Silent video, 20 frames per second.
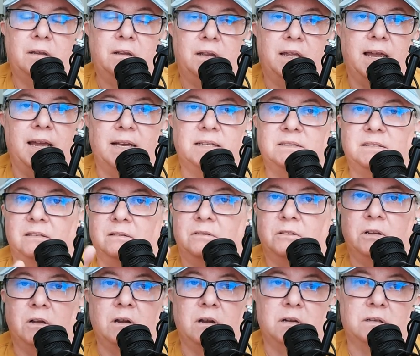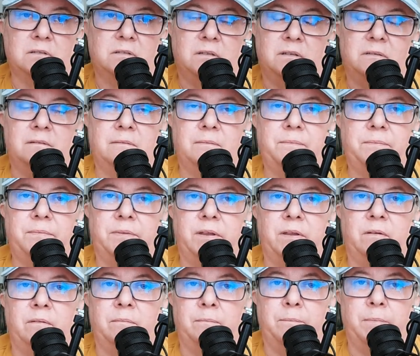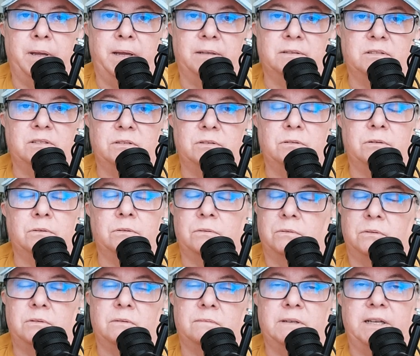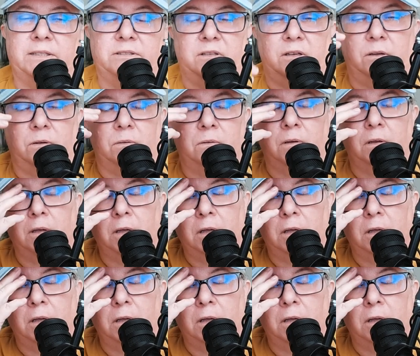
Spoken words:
cats and dogs and pets to rescue.